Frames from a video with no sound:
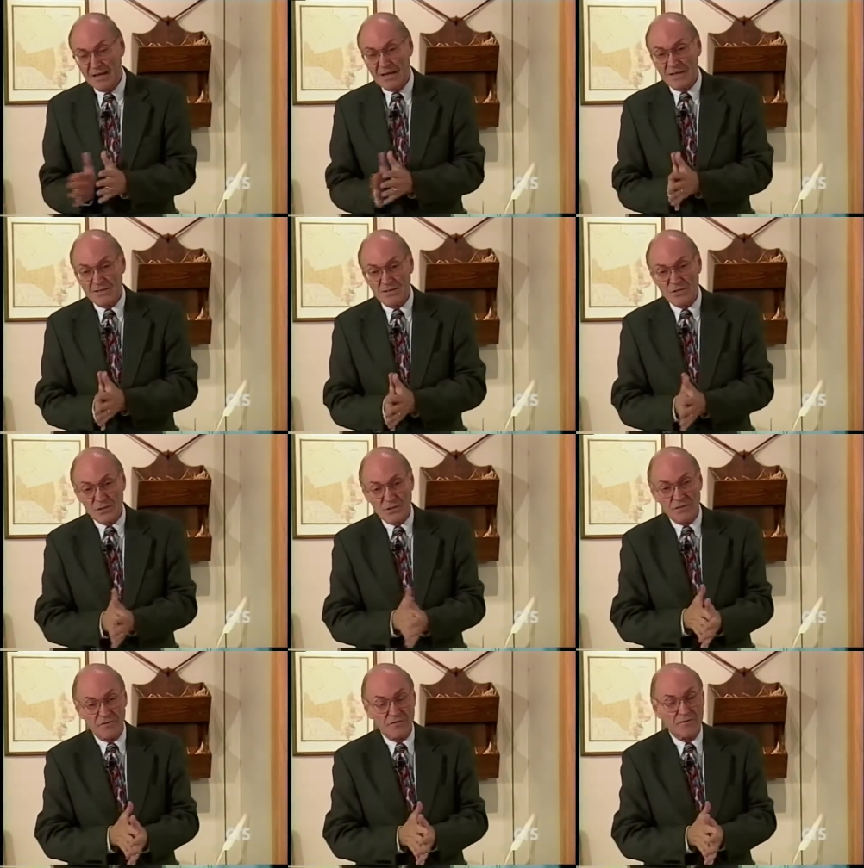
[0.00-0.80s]
and
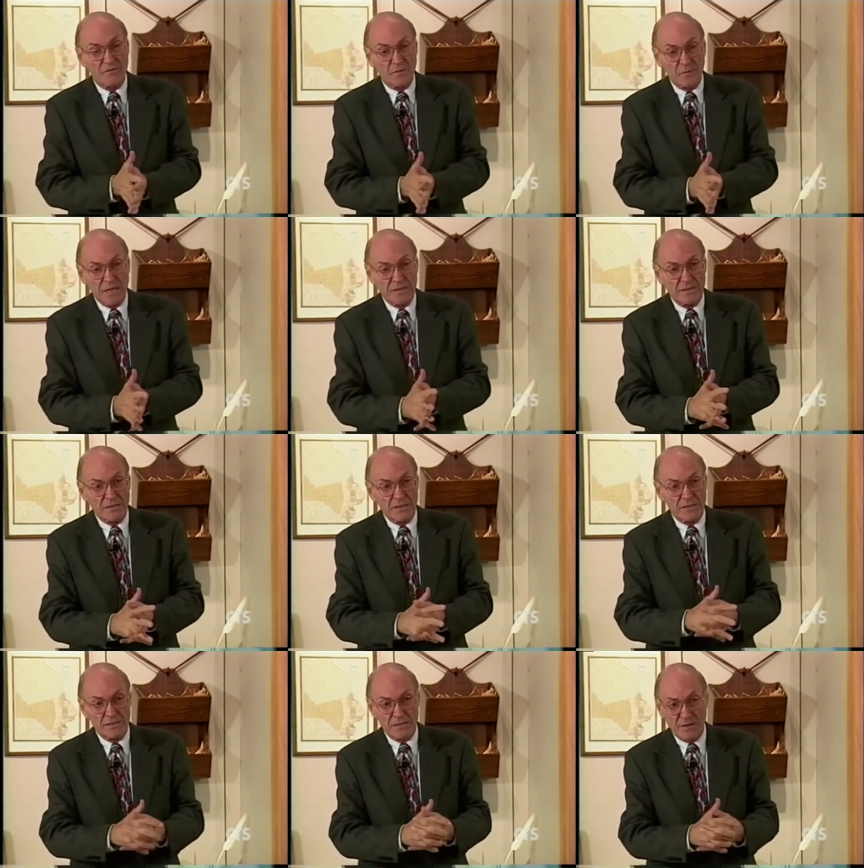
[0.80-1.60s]
served from
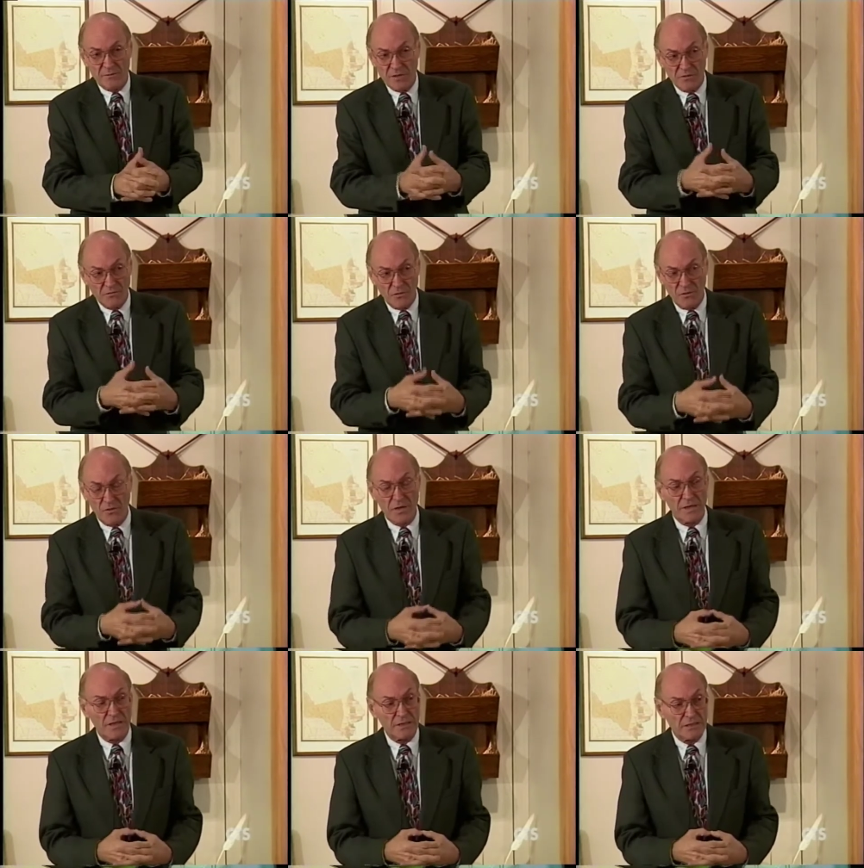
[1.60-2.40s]

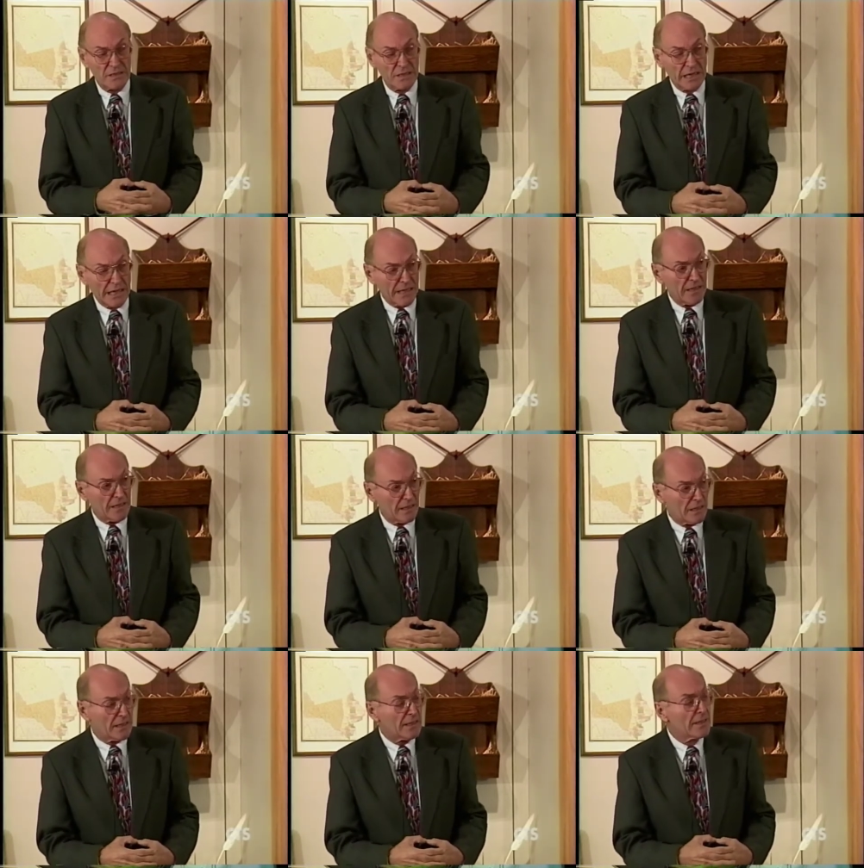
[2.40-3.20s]
1874 to
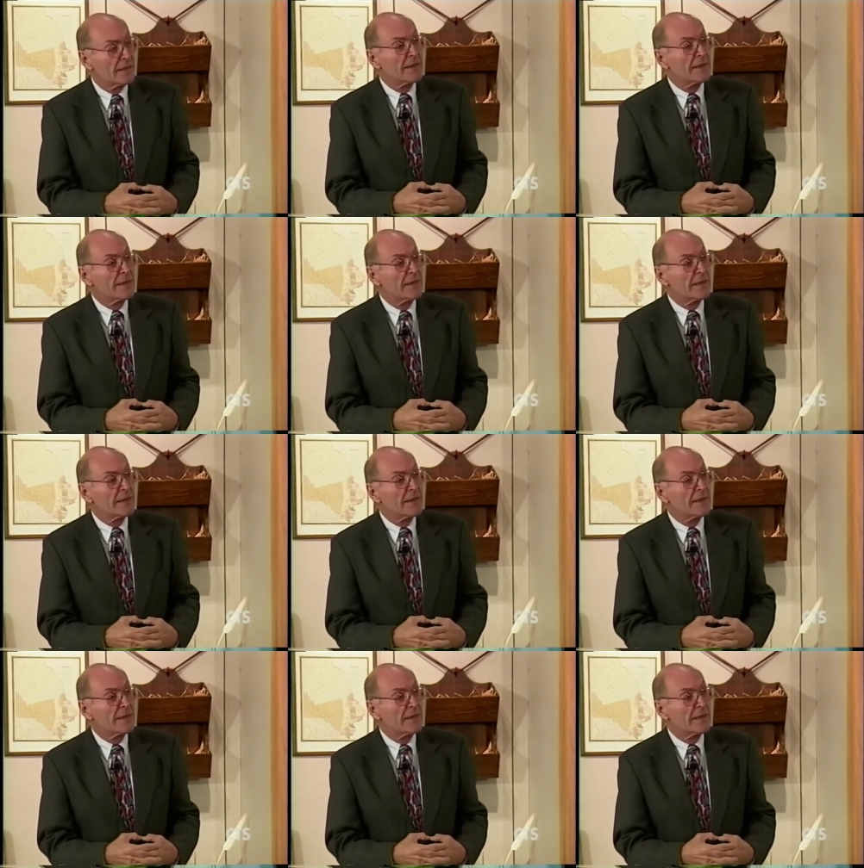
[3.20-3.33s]
1880.